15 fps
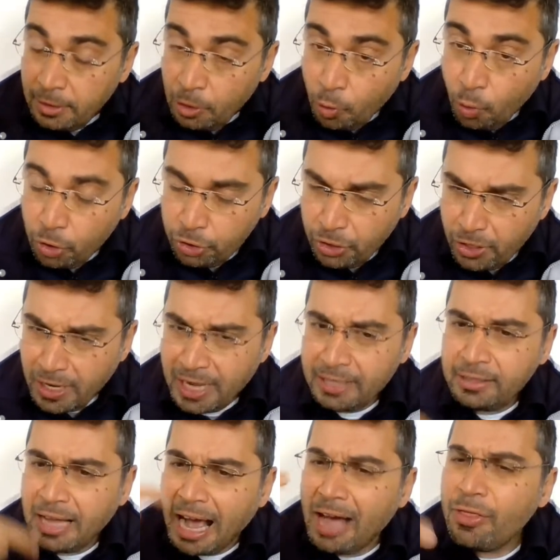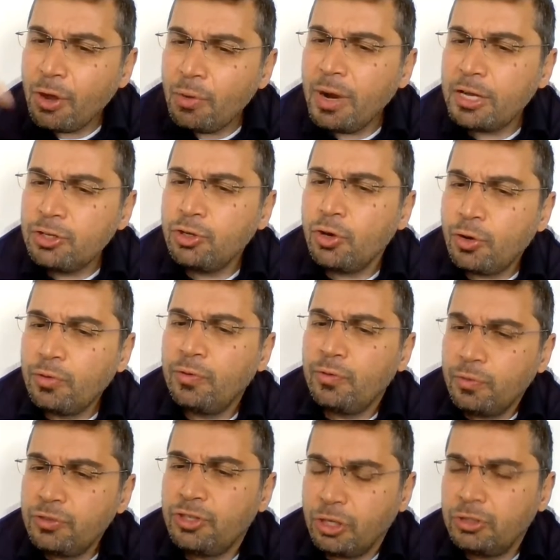wash your hand, otherwise your
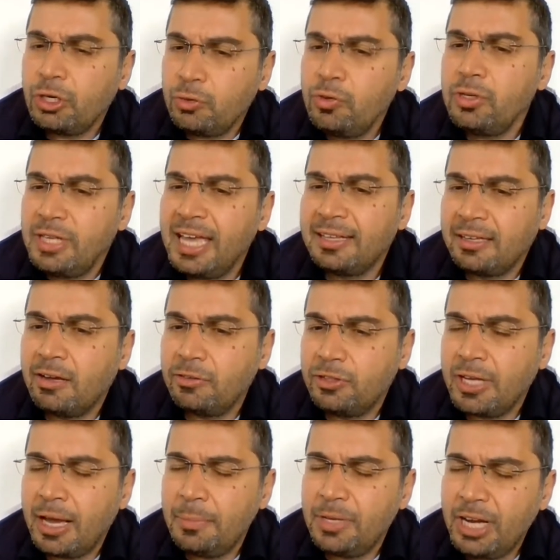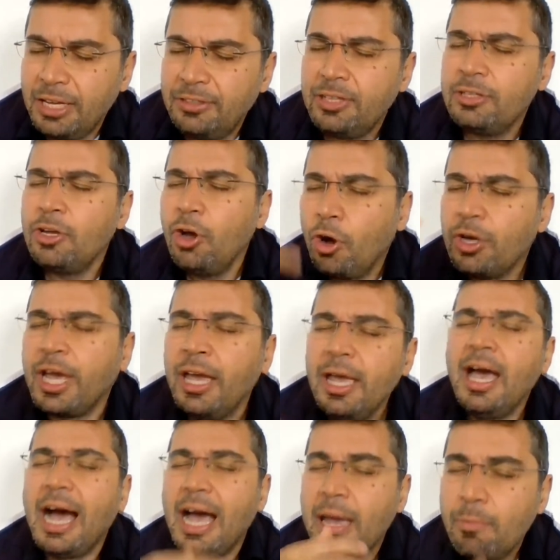children will get contaminated. Okay,
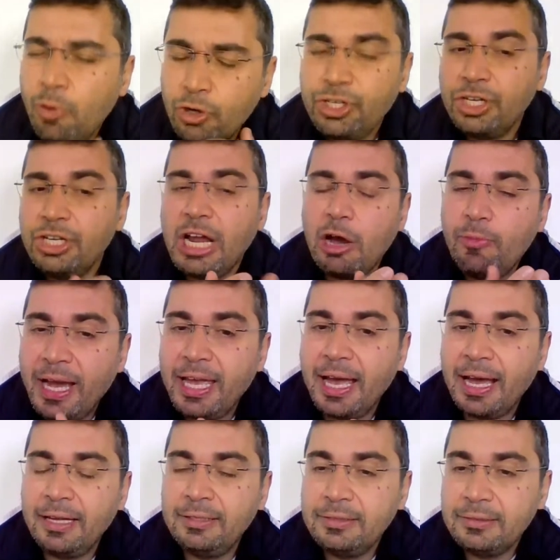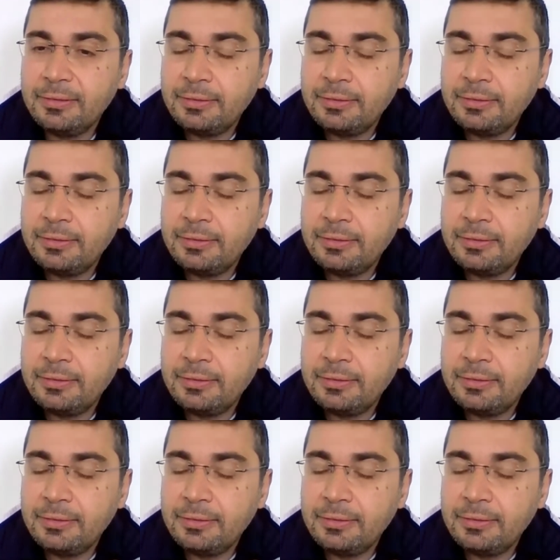I am washing now my hand.